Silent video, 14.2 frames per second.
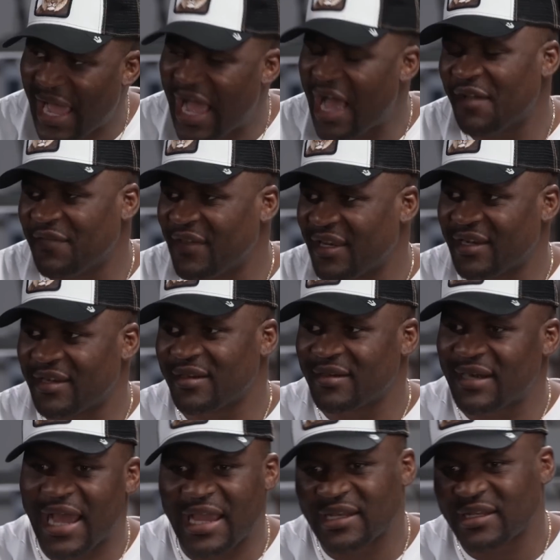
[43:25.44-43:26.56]
I having?
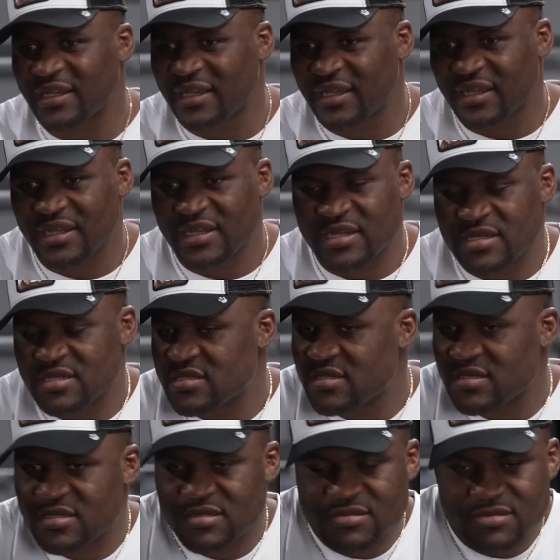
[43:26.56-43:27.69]
Right. Right.
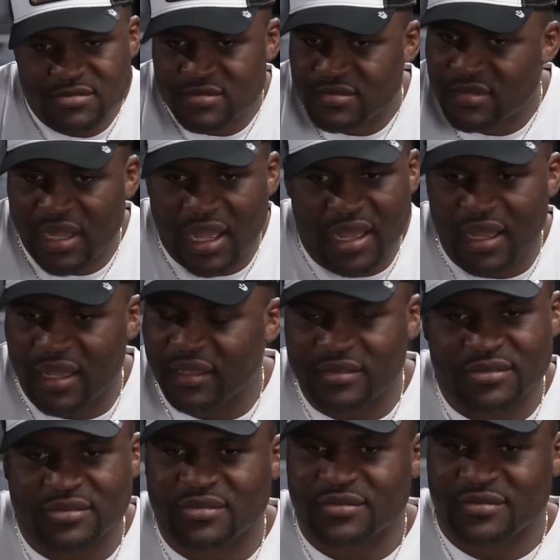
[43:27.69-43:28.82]
Uh,
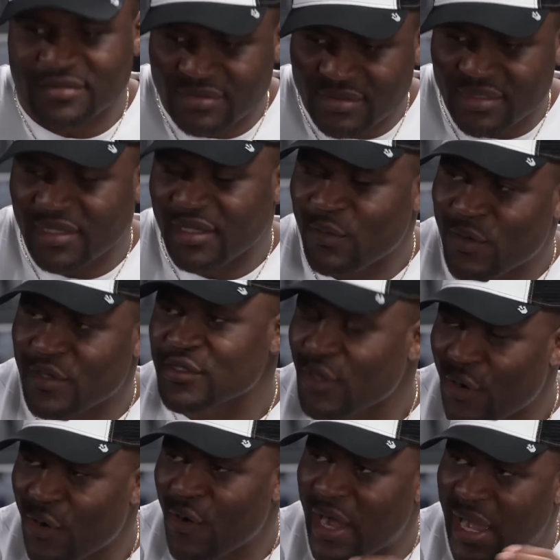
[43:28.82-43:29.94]
it was
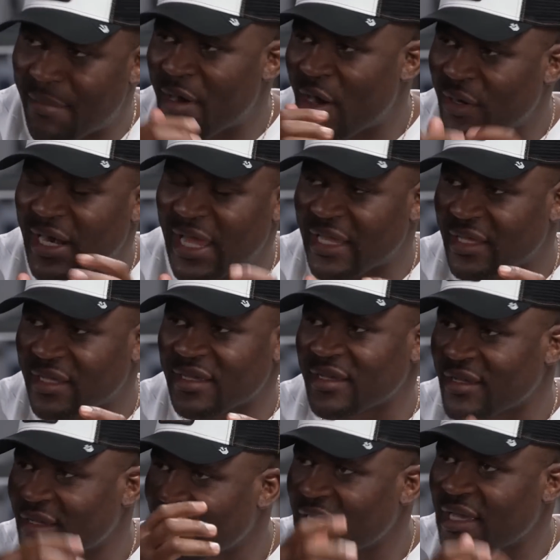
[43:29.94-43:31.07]
all about like
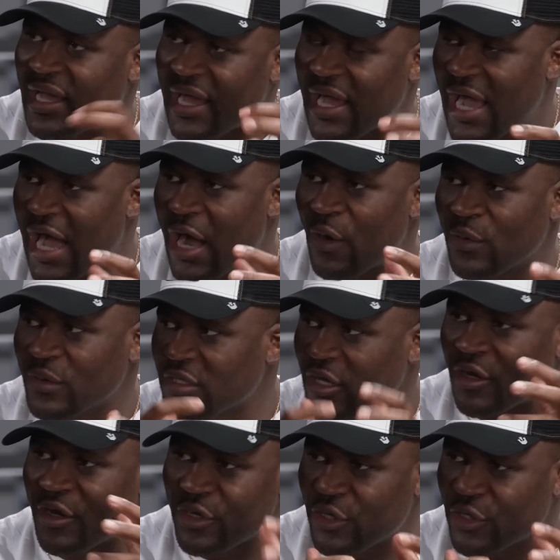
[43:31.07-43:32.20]
how
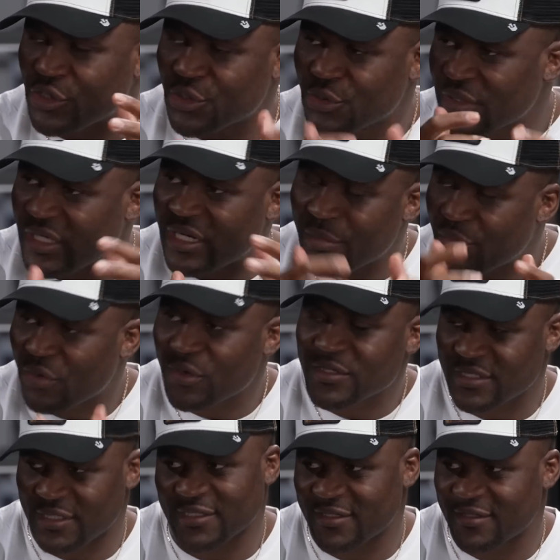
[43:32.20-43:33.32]
the the June the
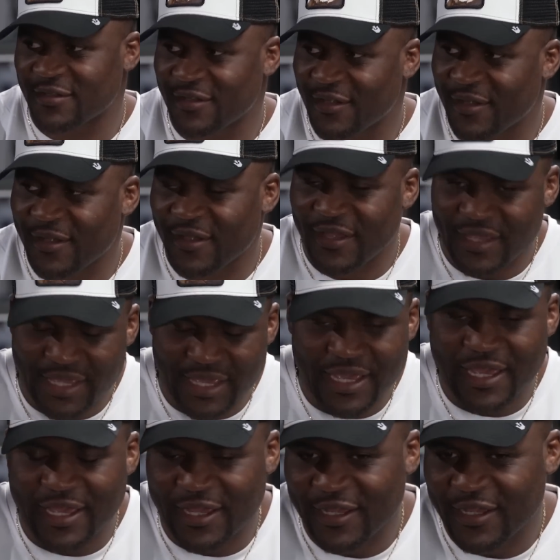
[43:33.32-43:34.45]
process.
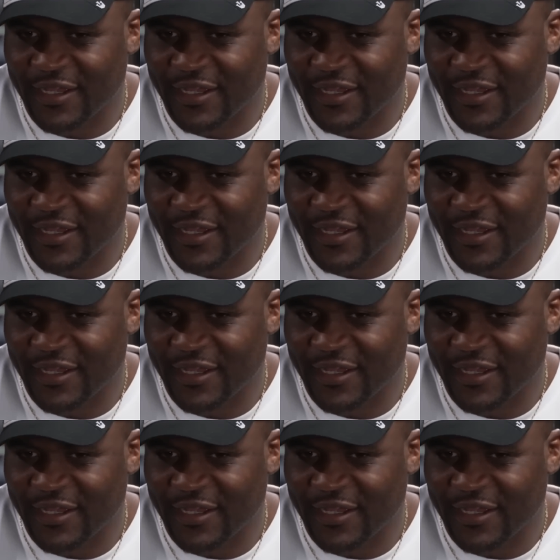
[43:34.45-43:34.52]
Yeah.